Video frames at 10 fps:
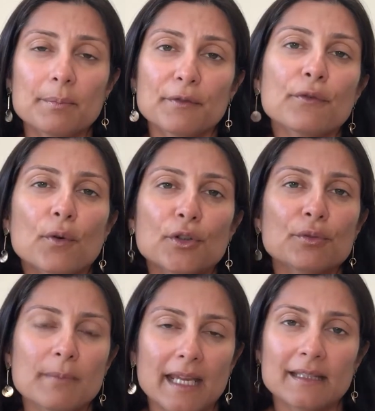before you
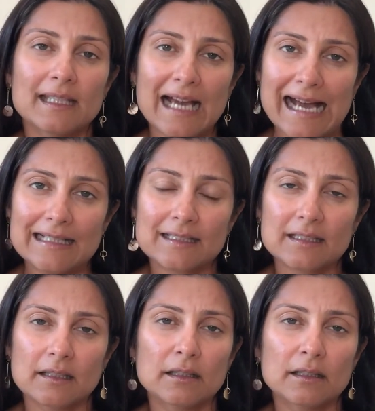make the ask.